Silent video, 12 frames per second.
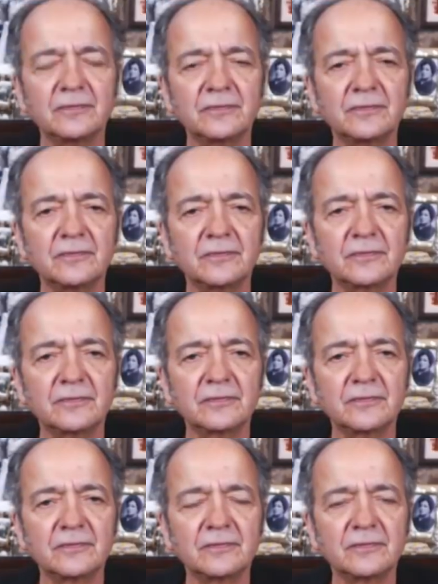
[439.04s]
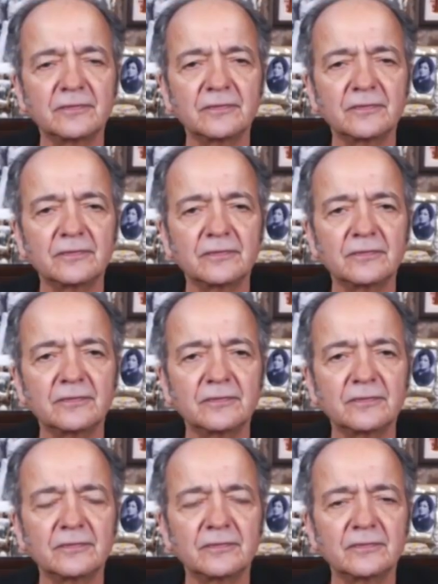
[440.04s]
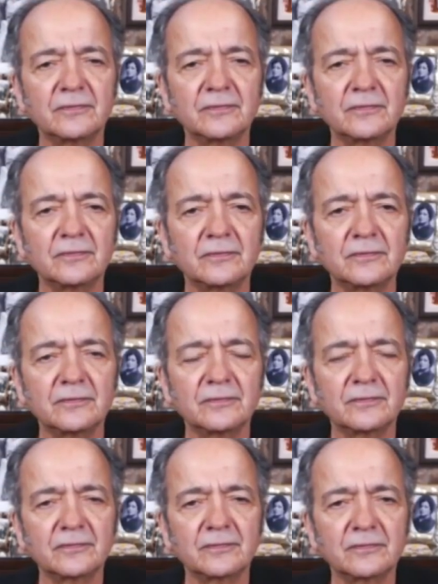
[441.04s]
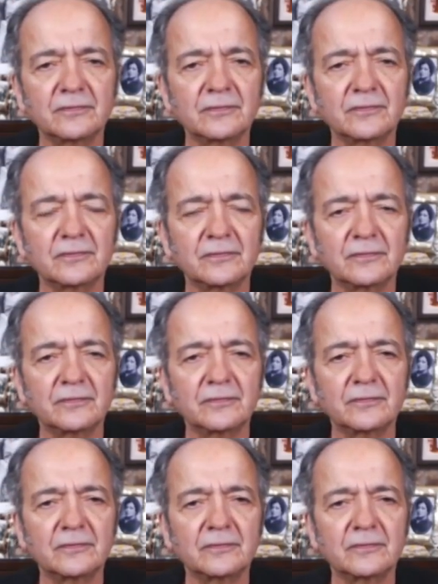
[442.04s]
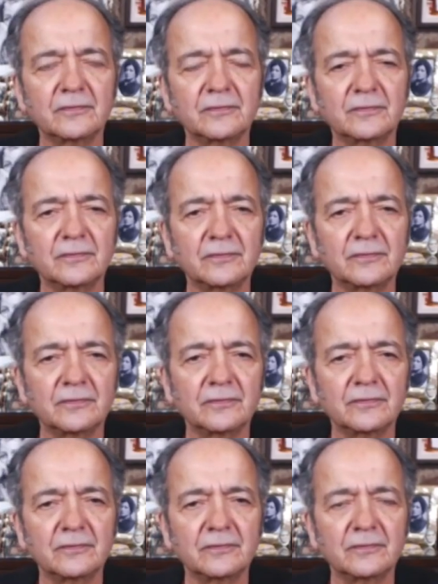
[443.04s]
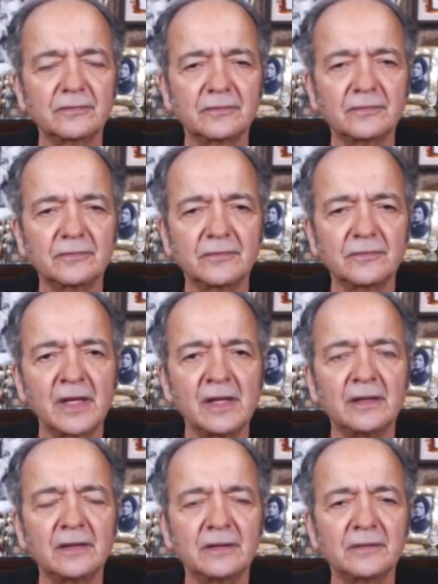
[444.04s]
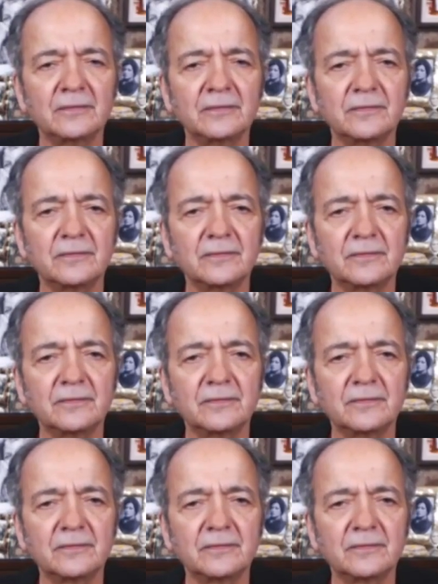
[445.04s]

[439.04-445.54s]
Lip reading: This person isn't speaking.